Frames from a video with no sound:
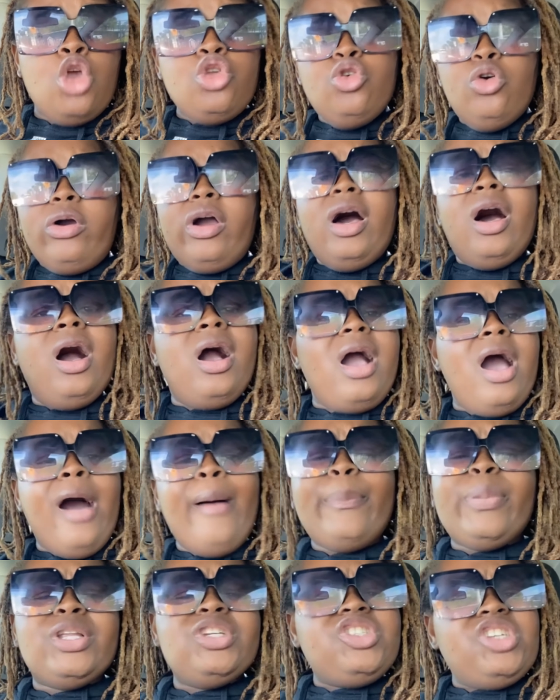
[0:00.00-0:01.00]
You can
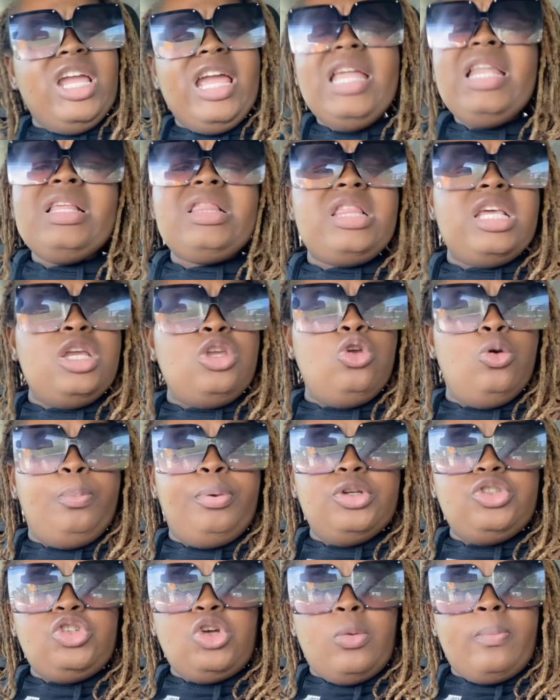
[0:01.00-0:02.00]
accomplish anything you put your